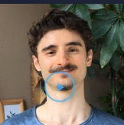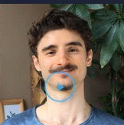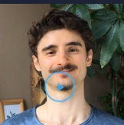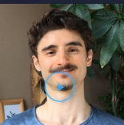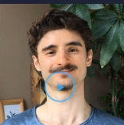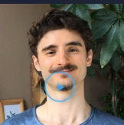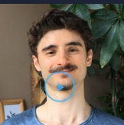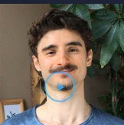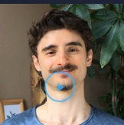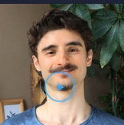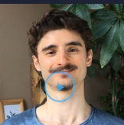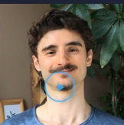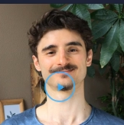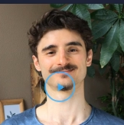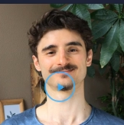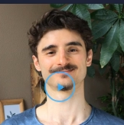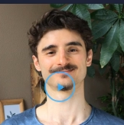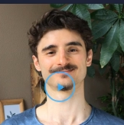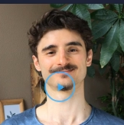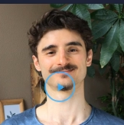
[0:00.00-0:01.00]

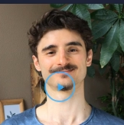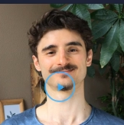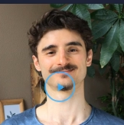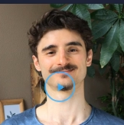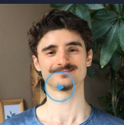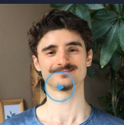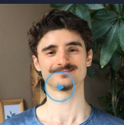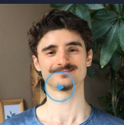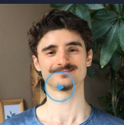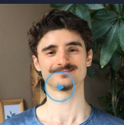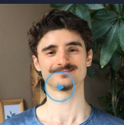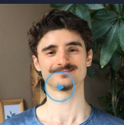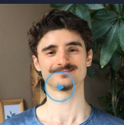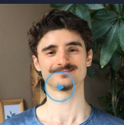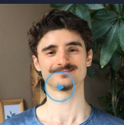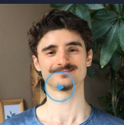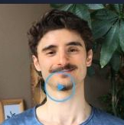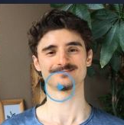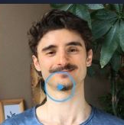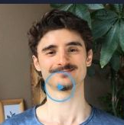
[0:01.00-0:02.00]

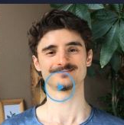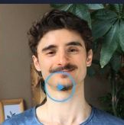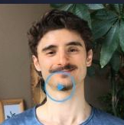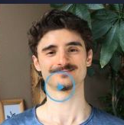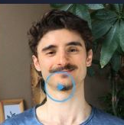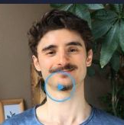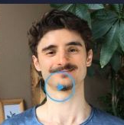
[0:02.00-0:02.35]
(silence)